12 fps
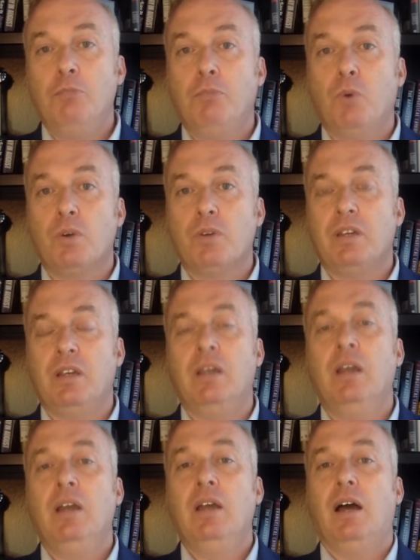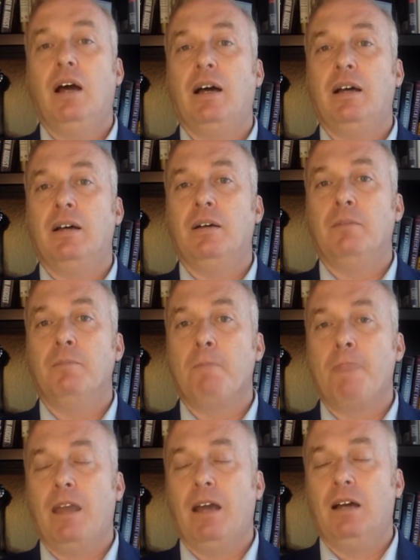more the
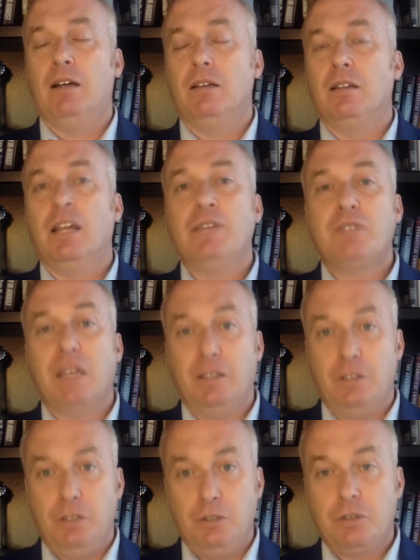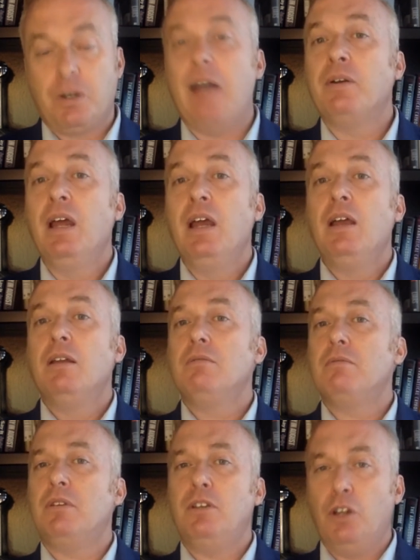LifeSite News crowd.
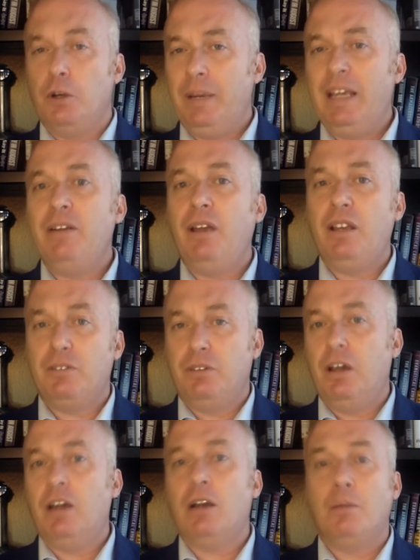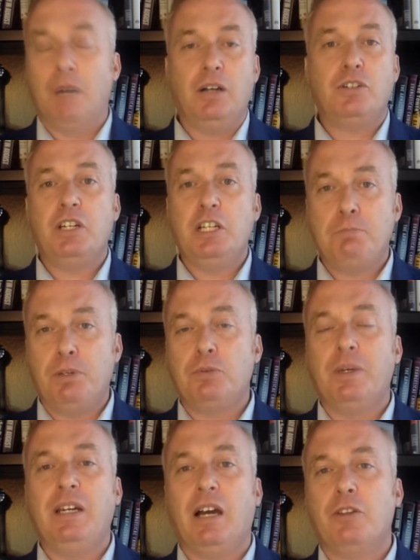You know, it's not homogenous
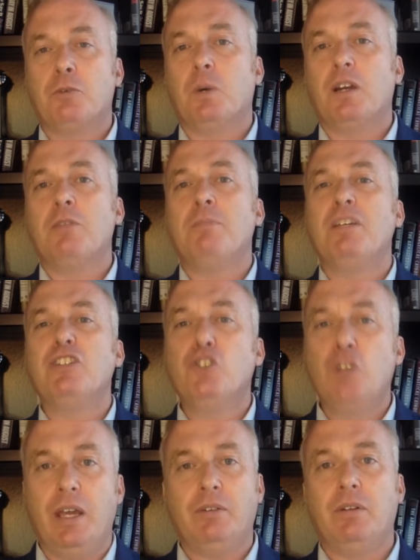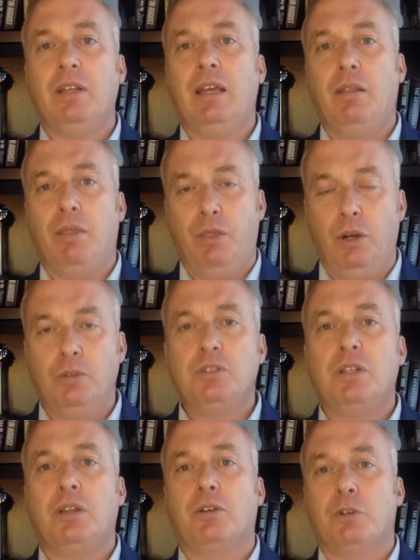between either one of them, but generally
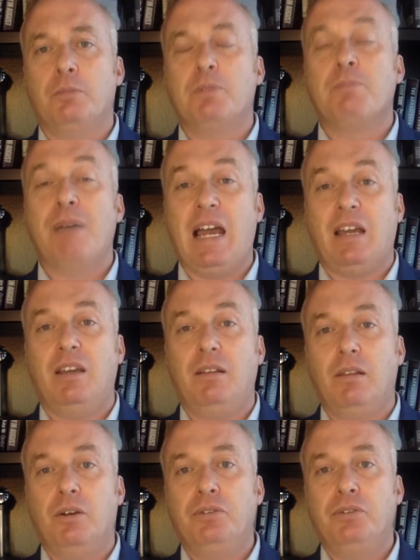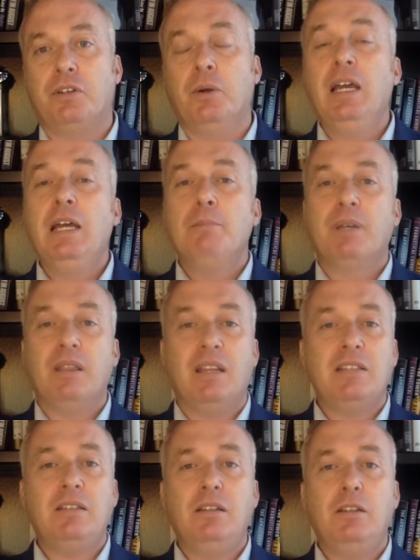those are the groups backing those two. But
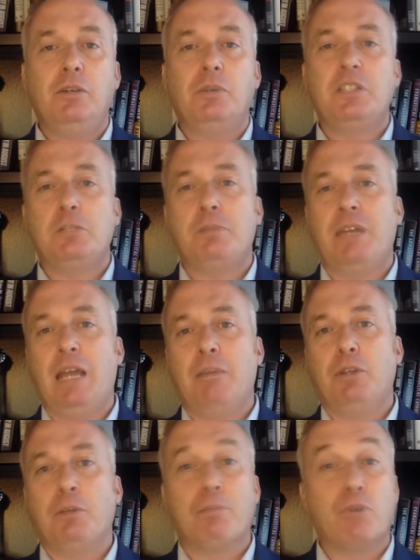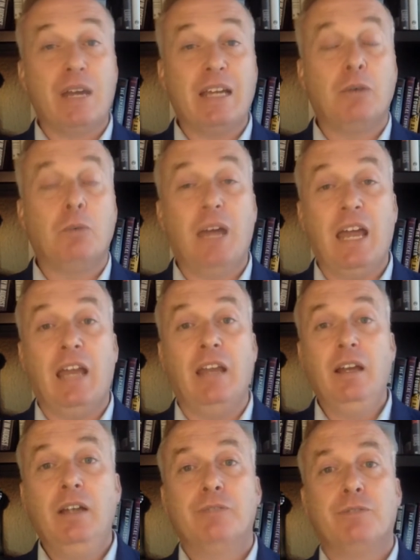Leslyn Lewis has been able to break
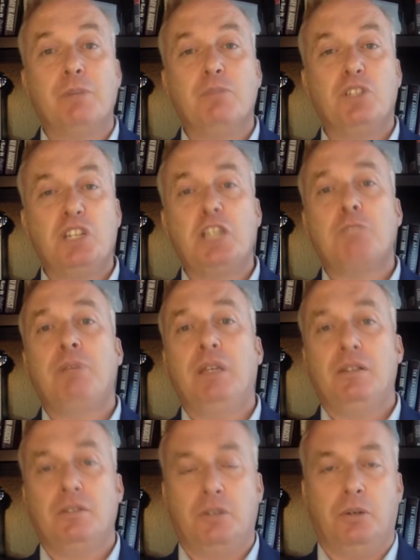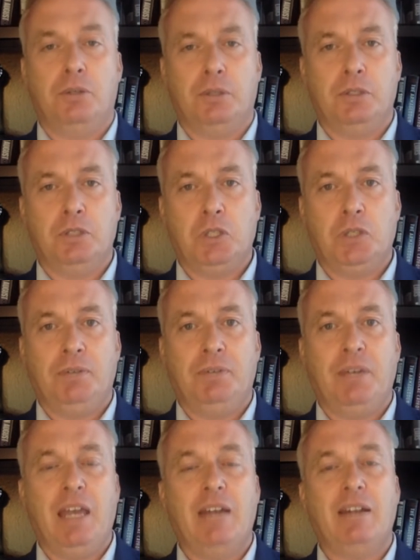away from just being the social
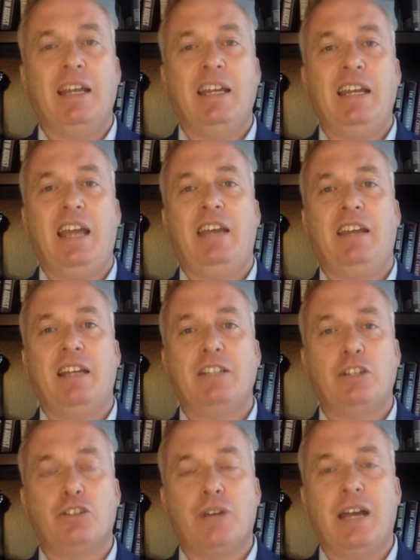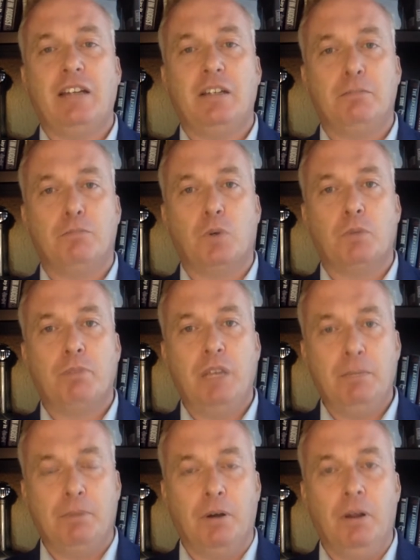conservative candidate and has attracted more
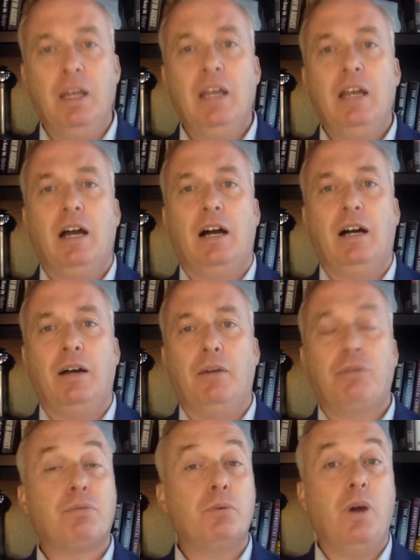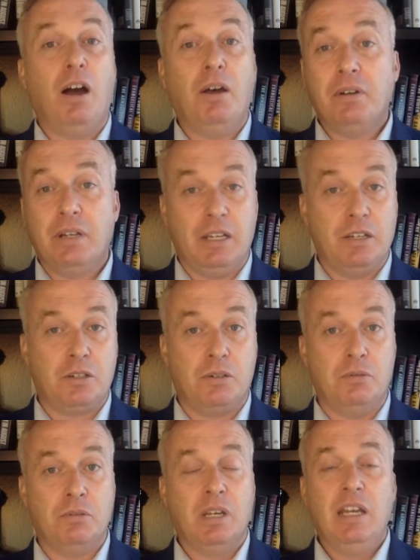people through other
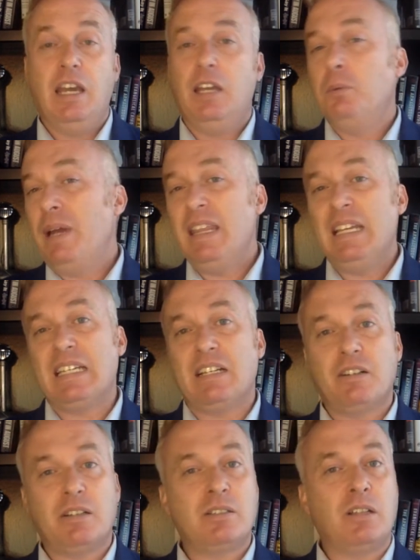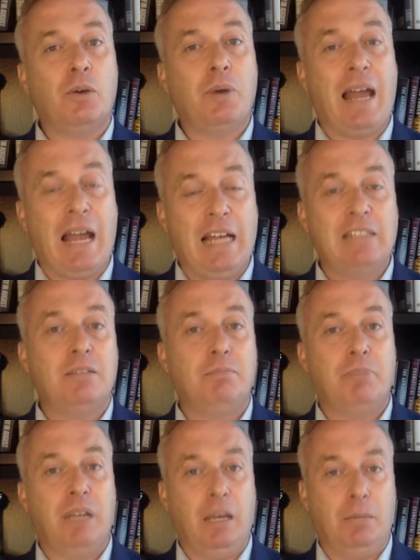issues in a way that Derek Sloan
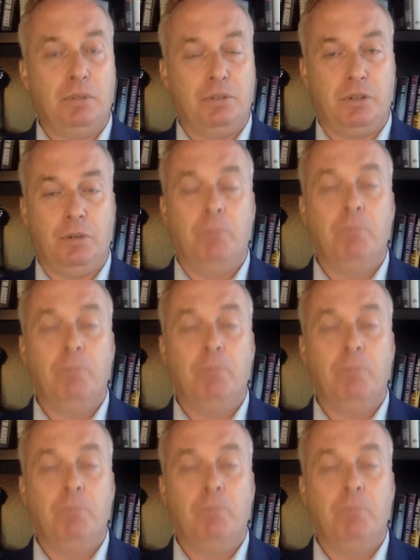hasn't been able to.